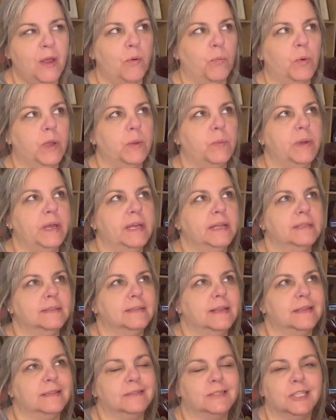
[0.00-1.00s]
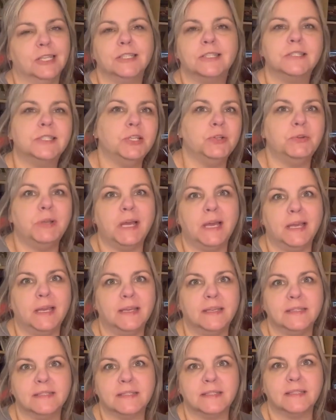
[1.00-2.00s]
We went just 2
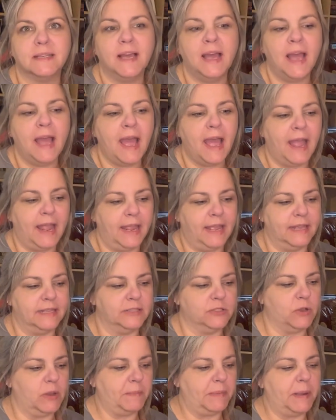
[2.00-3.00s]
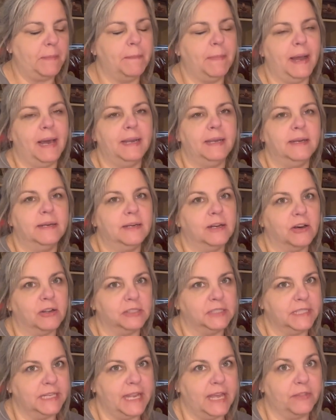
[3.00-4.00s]
days, and so I'm combining it
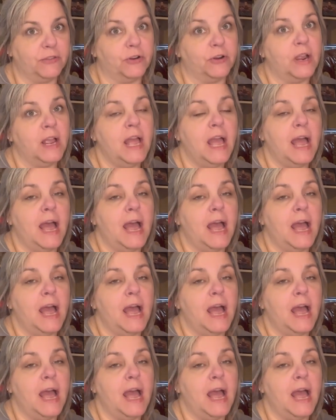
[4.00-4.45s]
all together.